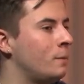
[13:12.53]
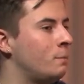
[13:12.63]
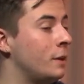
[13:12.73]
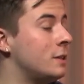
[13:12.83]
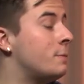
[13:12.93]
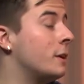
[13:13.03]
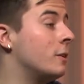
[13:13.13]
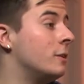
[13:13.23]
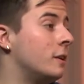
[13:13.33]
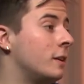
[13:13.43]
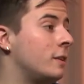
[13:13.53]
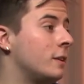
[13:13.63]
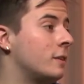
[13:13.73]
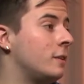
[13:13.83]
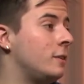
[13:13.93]
But it's been good. I
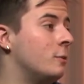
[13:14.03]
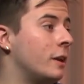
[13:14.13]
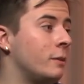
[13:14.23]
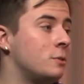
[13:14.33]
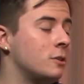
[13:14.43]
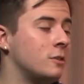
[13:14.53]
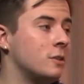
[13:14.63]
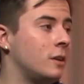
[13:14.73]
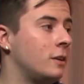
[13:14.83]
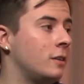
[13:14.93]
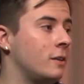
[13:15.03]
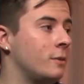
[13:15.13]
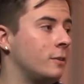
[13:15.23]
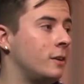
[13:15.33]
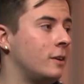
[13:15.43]
think New Hampshire, there's a lot of love
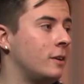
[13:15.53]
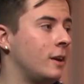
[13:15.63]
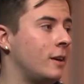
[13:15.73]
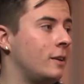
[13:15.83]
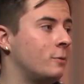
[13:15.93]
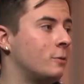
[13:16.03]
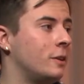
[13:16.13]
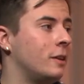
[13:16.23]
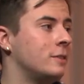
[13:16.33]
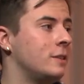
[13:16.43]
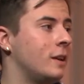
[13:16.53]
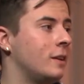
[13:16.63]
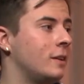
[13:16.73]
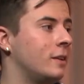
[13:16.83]
out there. I never realized that.